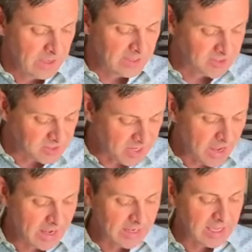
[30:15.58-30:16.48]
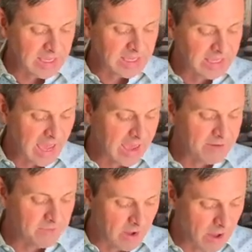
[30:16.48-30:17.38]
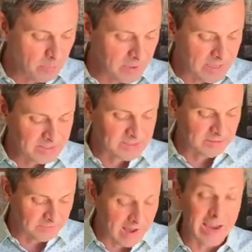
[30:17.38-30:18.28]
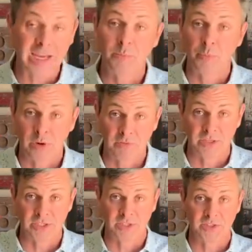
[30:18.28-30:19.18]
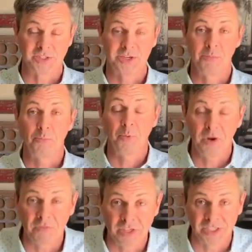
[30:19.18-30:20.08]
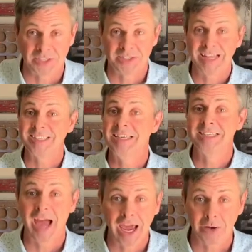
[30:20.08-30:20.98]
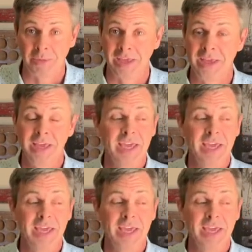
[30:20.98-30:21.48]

Instead, he gave up his divine privileges. Privileges, that's entitlement.